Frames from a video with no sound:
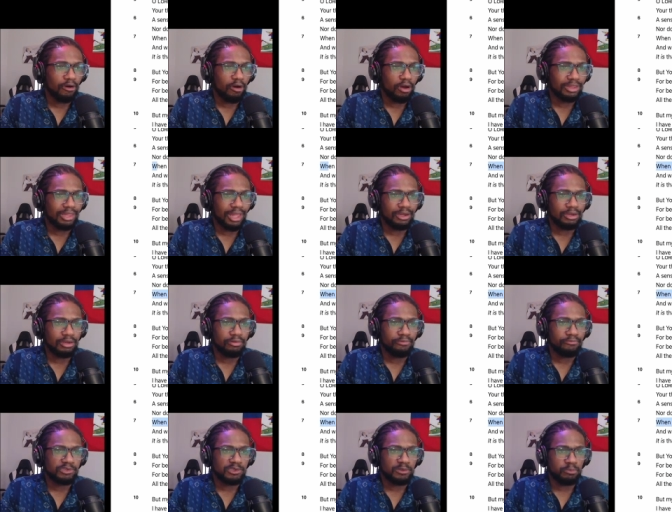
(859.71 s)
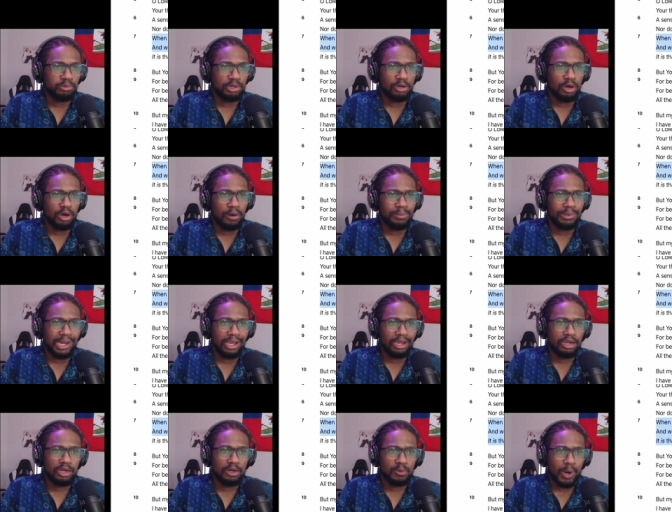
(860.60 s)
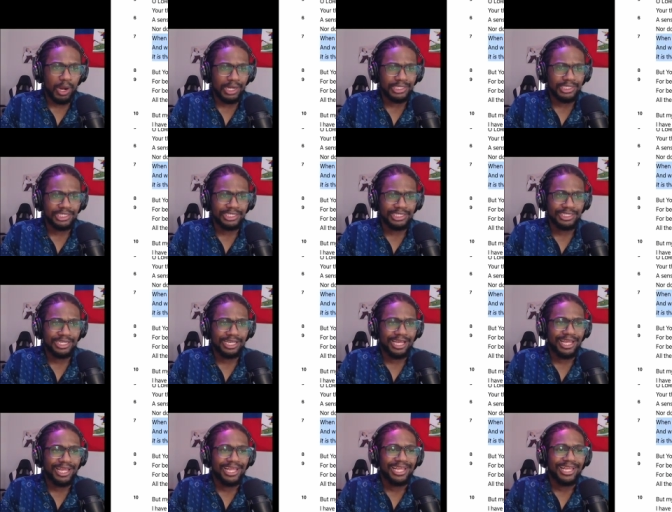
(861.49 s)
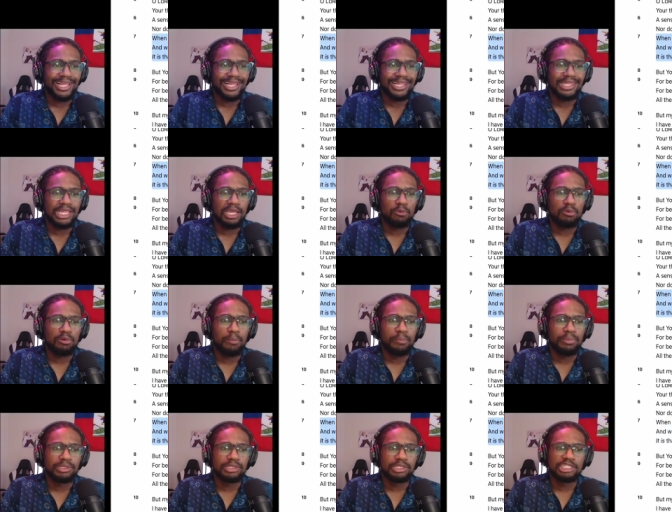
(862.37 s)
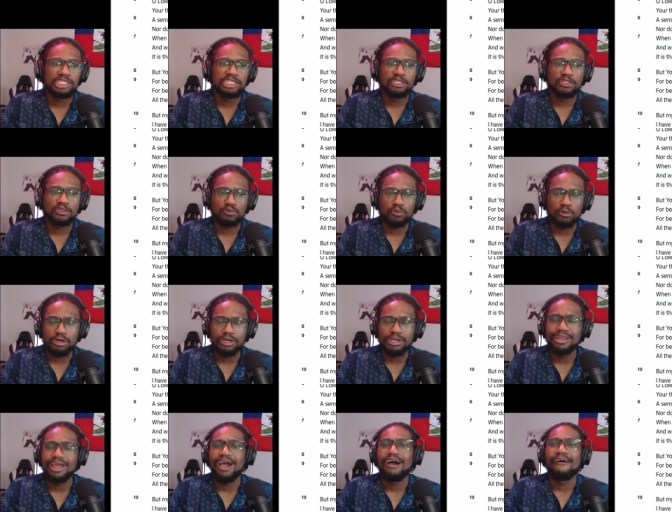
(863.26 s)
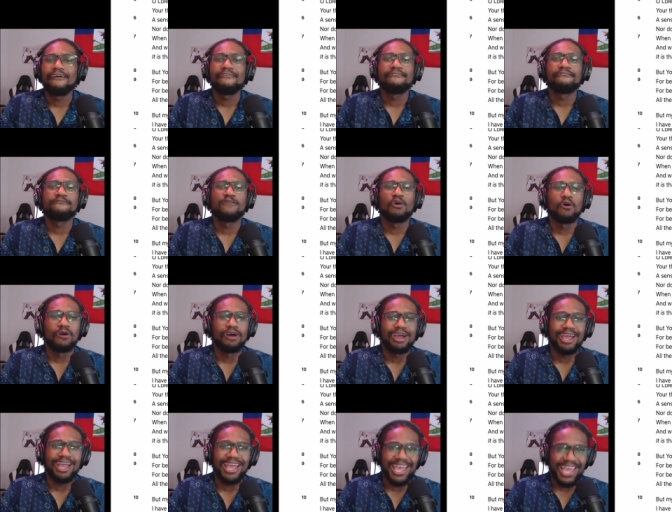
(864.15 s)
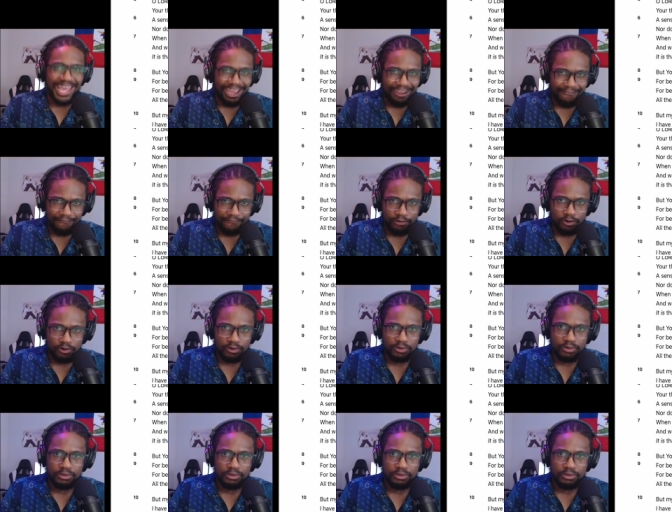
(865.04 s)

that spring up like grass, they will be destroyed forever.